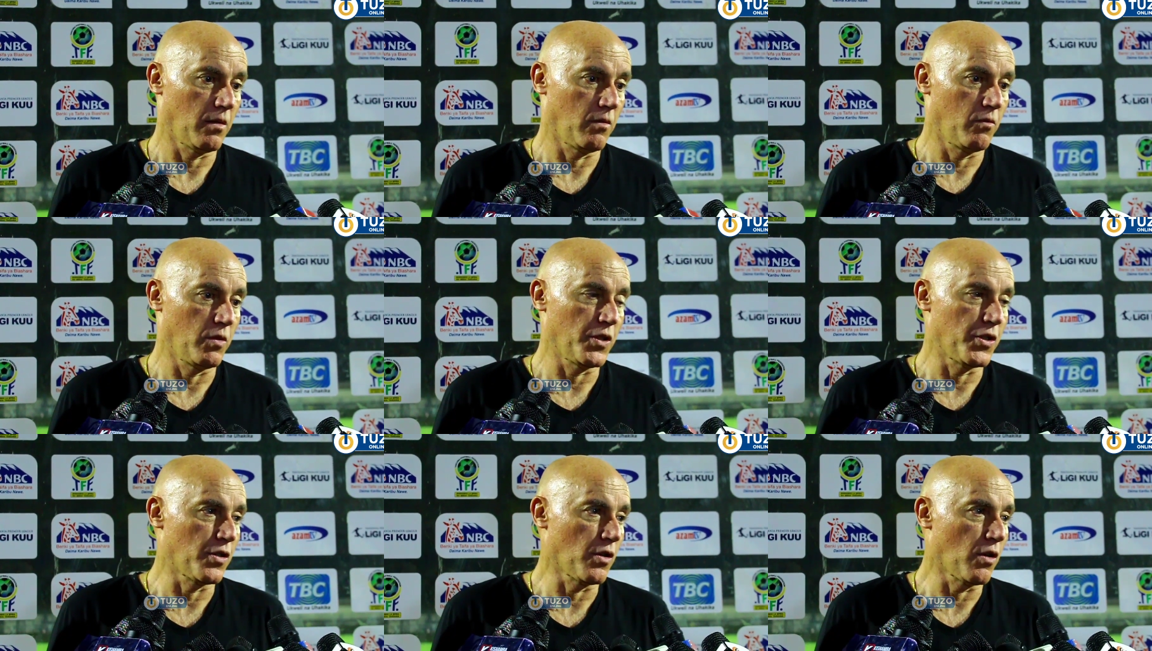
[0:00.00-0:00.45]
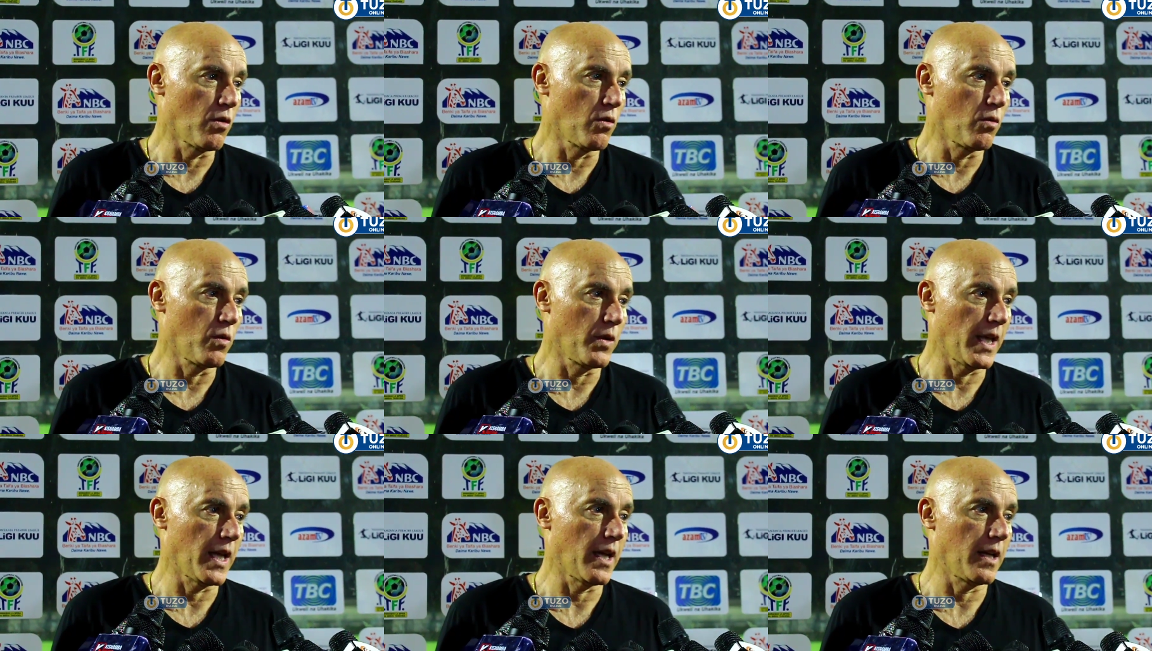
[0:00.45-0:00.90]
We
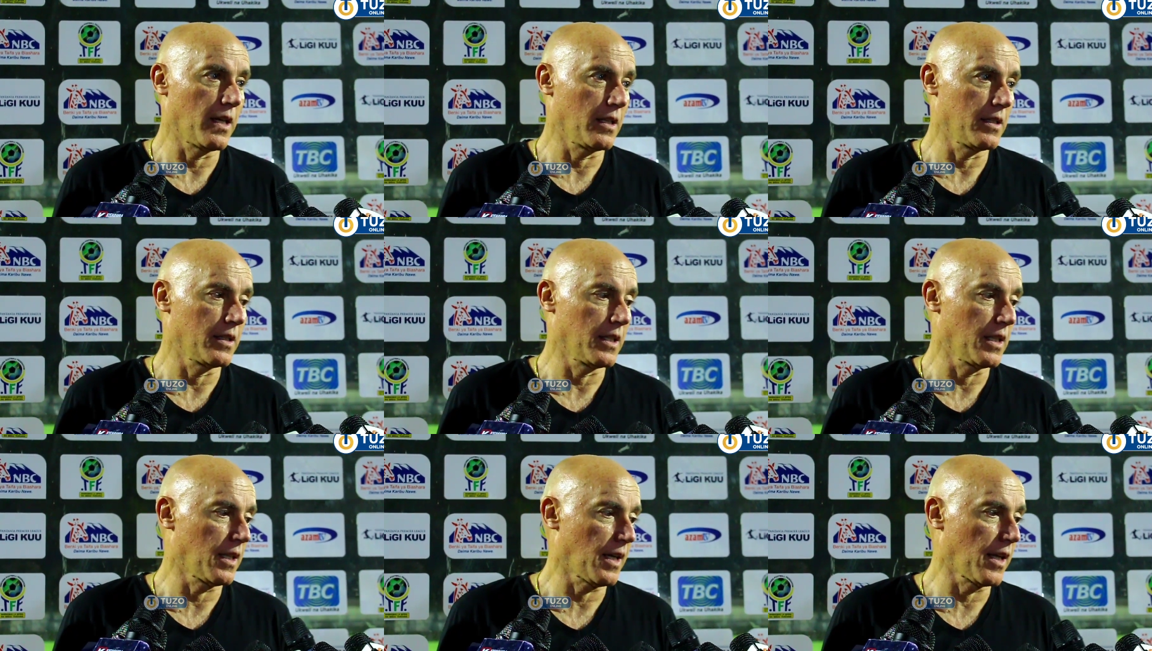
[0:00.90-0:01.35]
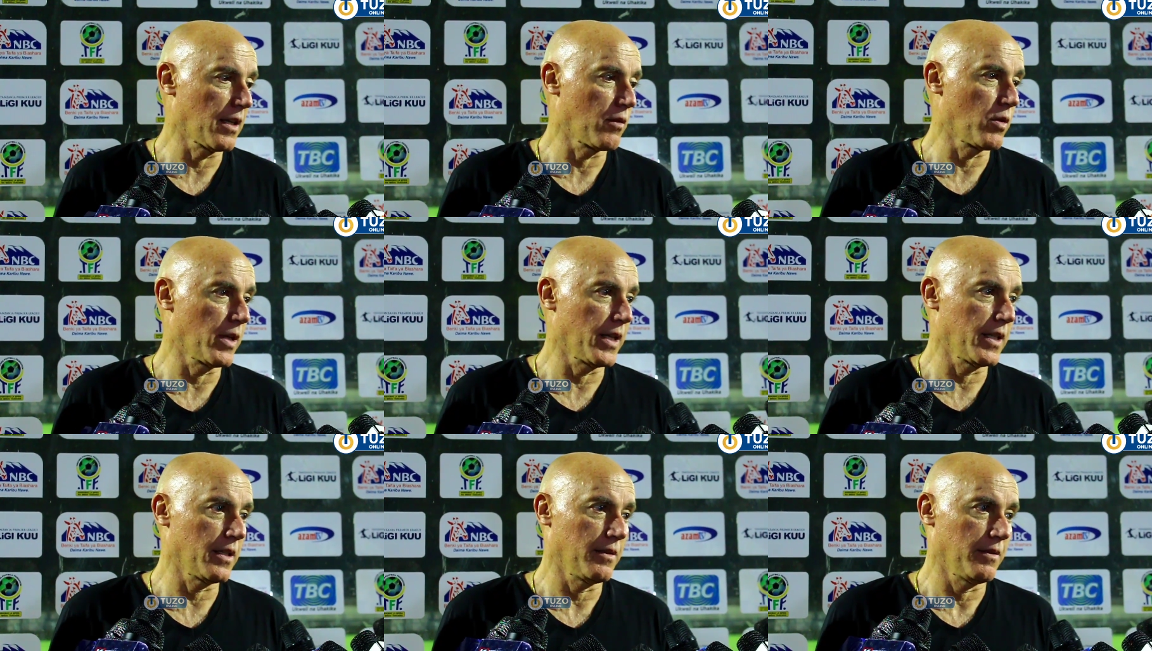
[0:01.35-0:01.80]
show we are in the right
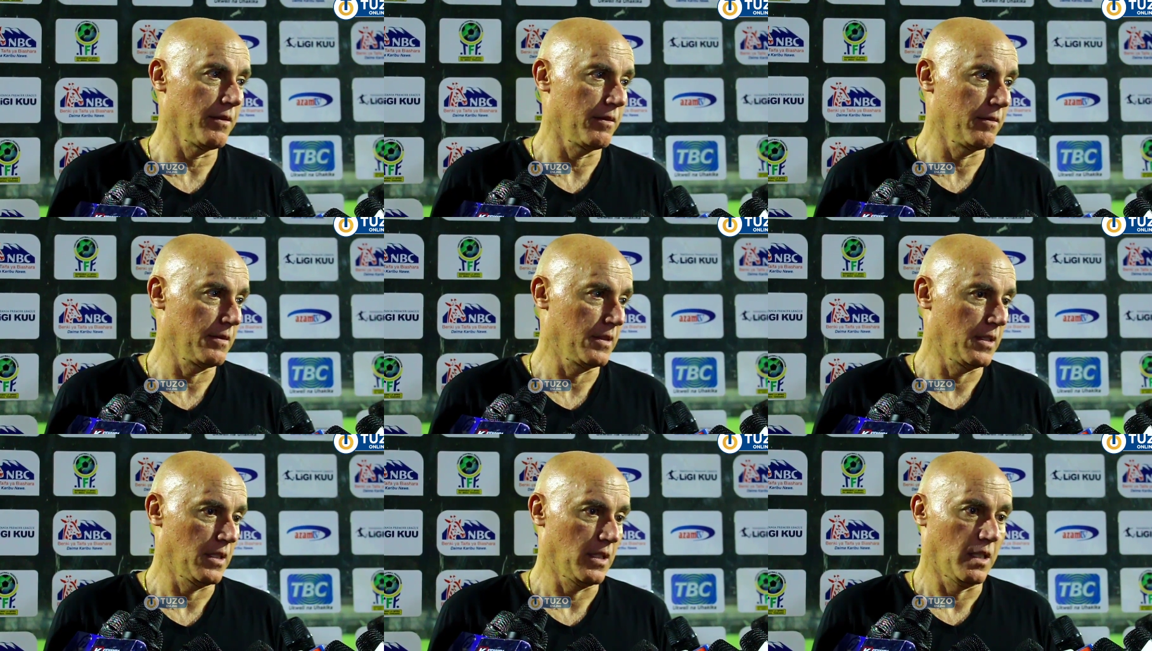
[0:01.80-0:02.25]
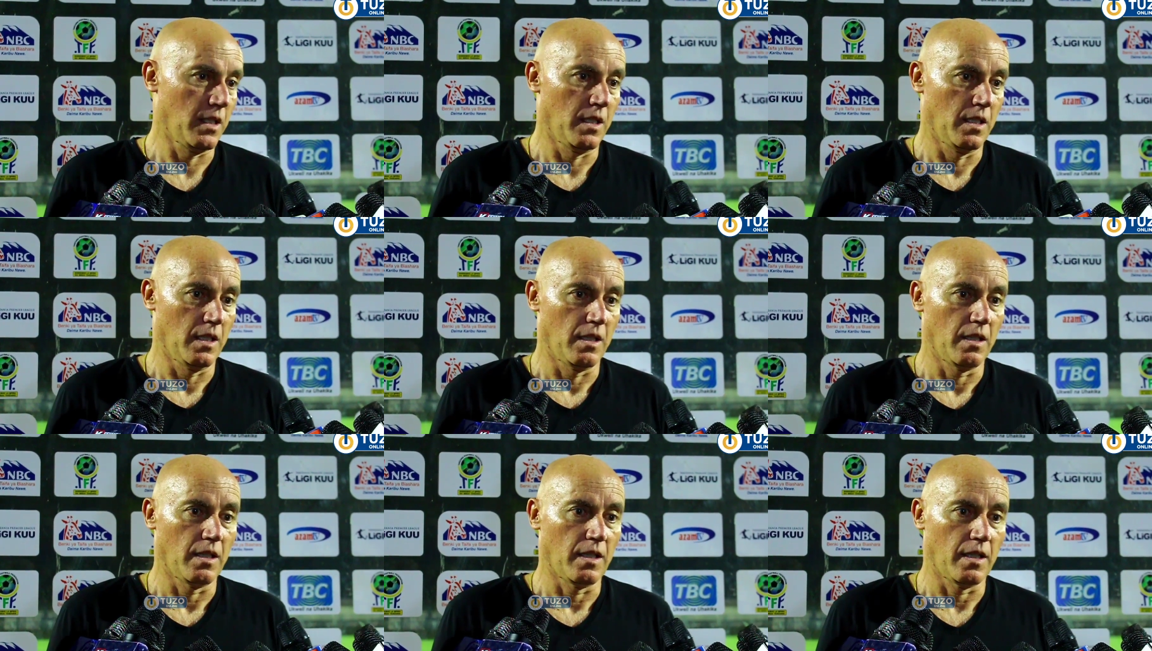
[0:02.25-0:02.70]
way.
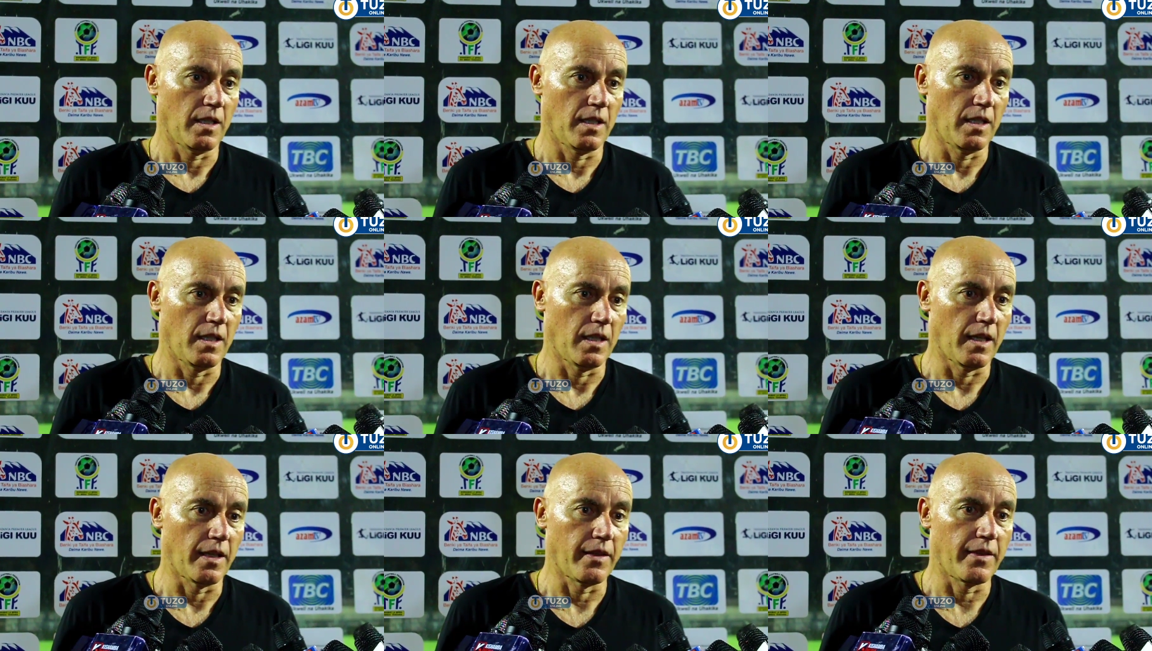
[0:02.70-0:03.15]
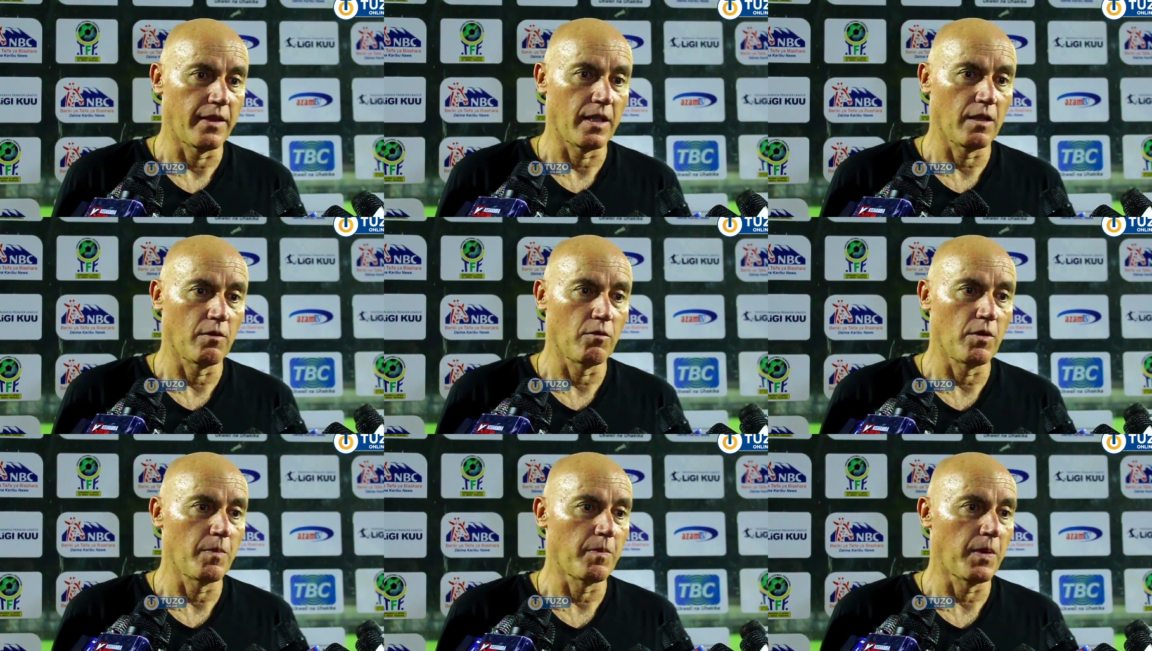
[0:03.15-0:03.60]
I
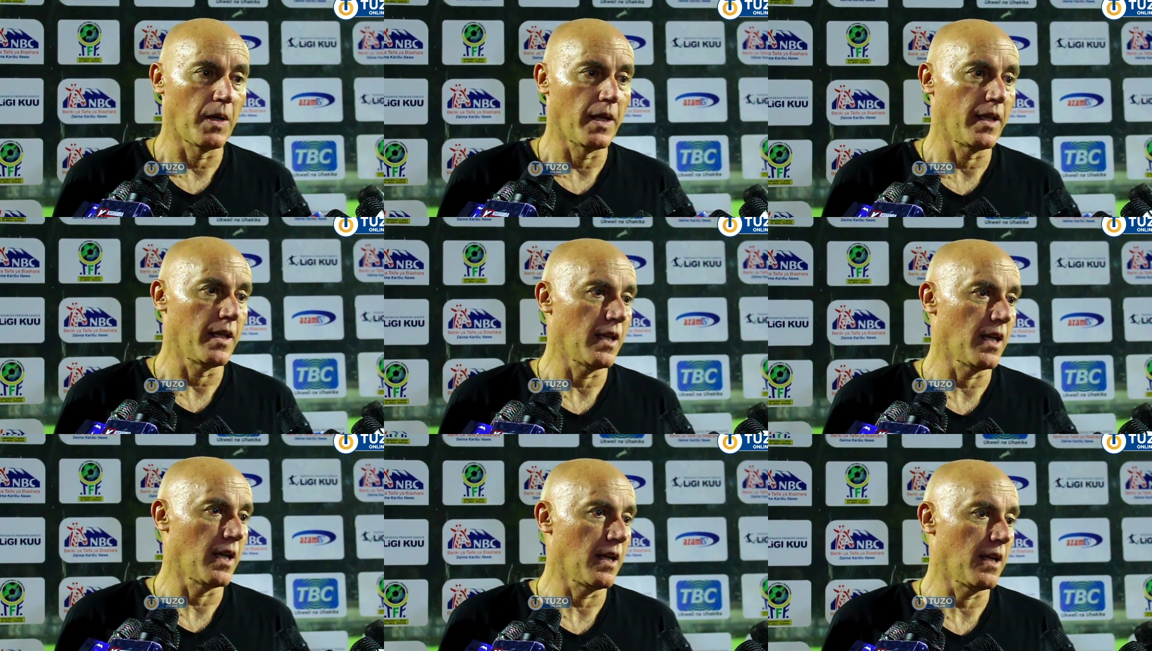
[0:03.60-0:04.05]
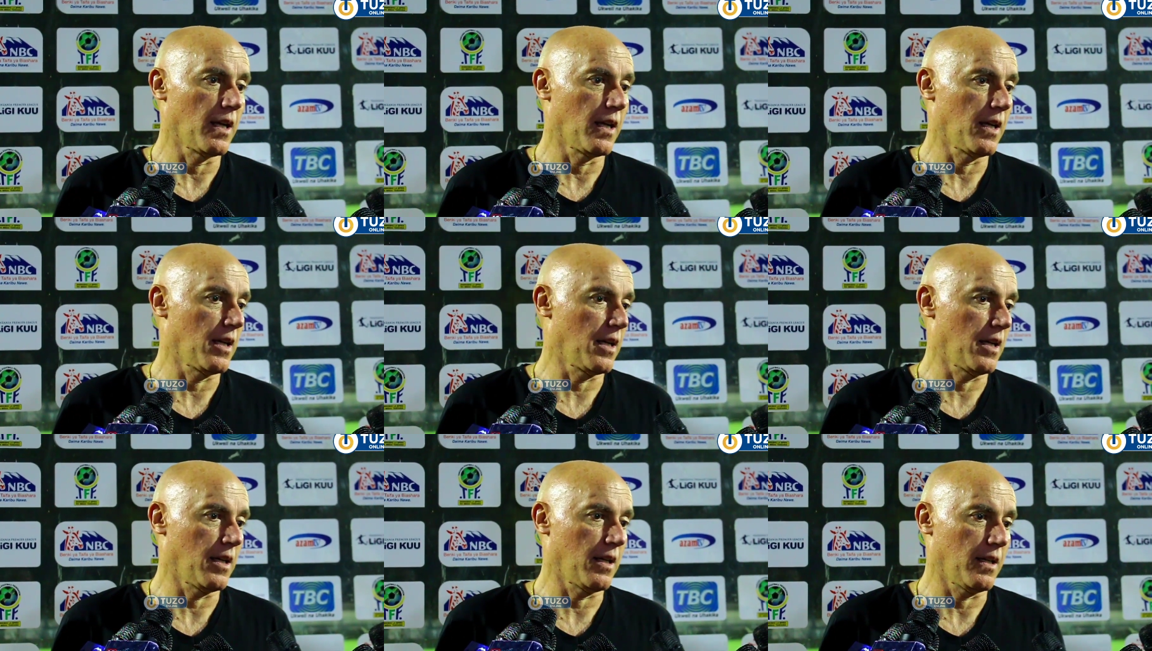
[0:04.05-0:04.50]
think we play
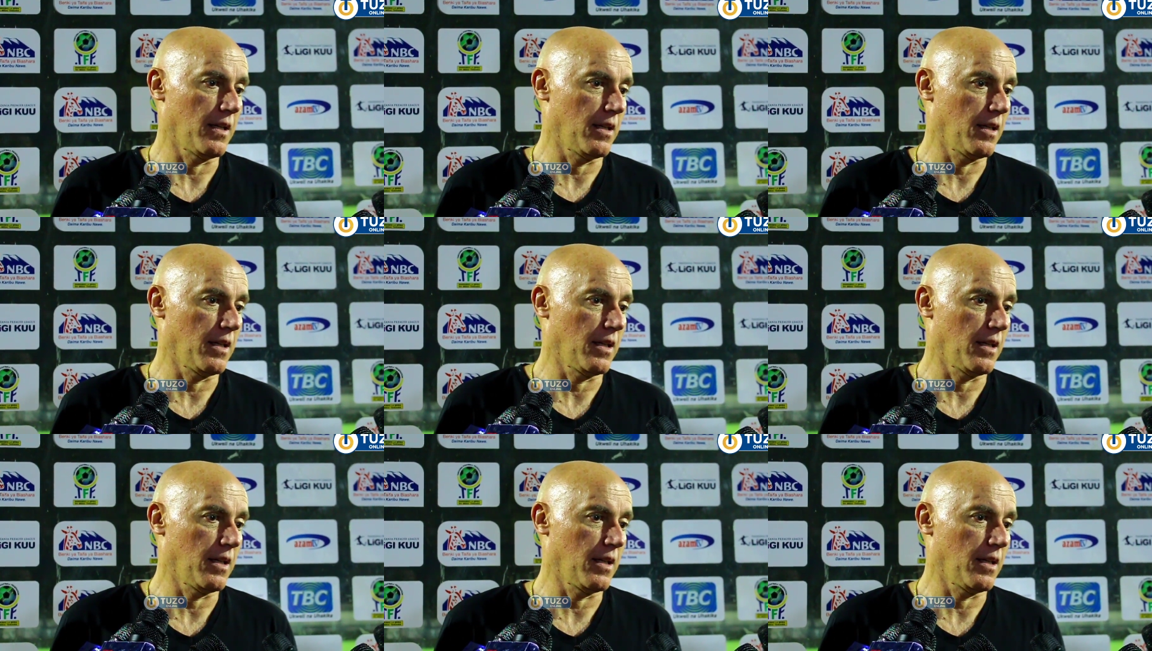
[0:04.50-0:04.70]
a